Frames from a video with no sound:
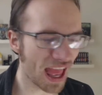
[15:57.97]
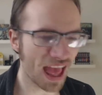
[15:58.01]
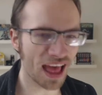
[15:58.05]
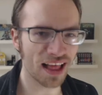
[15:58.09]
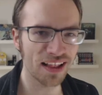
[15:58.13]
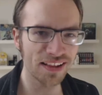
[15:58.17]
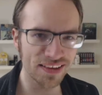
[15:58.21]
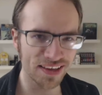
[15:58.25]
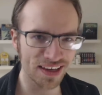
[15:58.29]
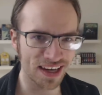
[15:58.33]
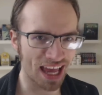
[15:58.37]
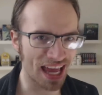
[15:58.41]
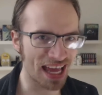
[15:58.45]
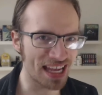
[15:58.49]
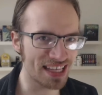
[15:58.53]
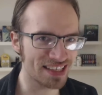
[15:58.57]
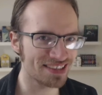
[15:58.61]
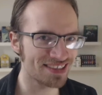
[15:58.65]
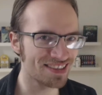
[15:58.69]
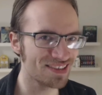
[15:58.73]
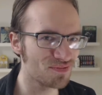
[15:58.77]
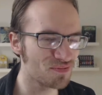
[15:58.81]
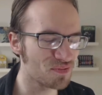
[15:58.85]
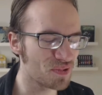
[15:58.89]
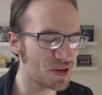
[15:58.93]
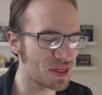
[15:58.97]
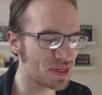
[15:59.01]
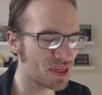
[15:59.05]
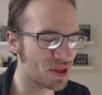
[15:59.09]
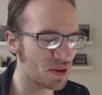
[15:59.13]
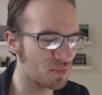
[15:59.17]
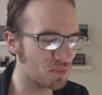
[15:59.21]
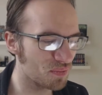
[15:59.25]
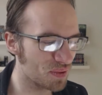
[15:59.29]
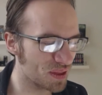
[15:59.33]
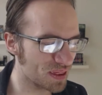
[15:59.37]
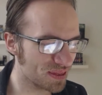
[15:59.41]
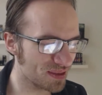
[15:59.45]
Eldon Henson with
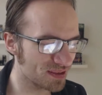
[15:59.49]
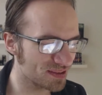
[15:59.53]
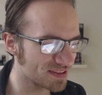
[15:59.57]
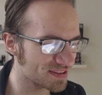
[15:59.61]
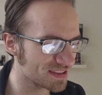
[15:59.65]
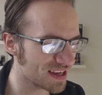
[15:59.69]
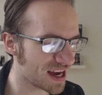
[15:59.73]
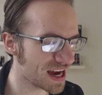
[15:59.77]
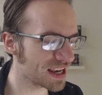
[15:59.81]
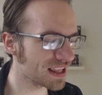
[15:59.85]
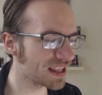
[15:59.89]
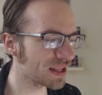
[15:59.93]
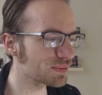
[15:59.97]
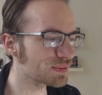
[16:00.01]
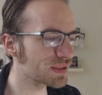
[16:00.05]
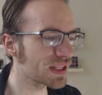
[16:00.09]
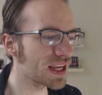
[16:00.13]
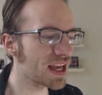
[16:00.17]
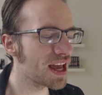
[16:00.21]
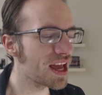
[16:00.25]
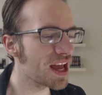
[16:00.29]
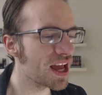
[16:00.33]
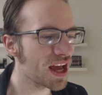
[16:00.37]
the with the sign language.